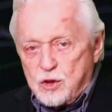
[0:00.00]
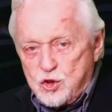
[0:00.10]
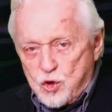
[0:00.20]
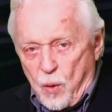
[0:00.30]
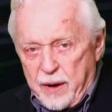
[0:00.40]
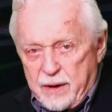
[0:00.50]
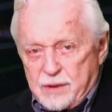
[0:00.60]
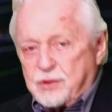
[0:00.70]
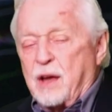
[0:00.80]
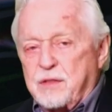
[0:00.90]
Join
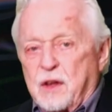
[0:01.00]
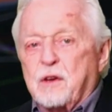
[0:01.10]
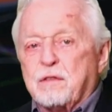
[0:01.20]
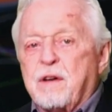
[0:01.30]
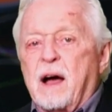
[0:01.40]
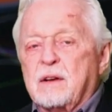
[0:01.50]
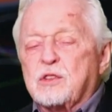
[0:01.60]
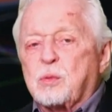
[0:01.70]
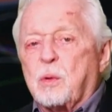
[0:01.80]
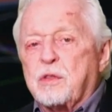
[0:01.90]
us. I think you'll find
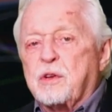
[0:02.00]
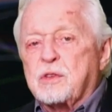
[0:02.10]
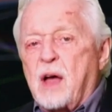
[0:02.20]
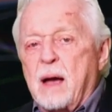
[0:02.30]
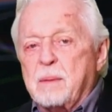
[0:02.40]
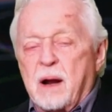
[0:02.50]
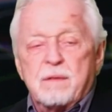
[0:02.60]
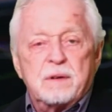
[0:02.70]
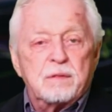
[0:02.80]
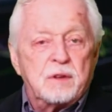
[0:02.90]
this worth your time and effort.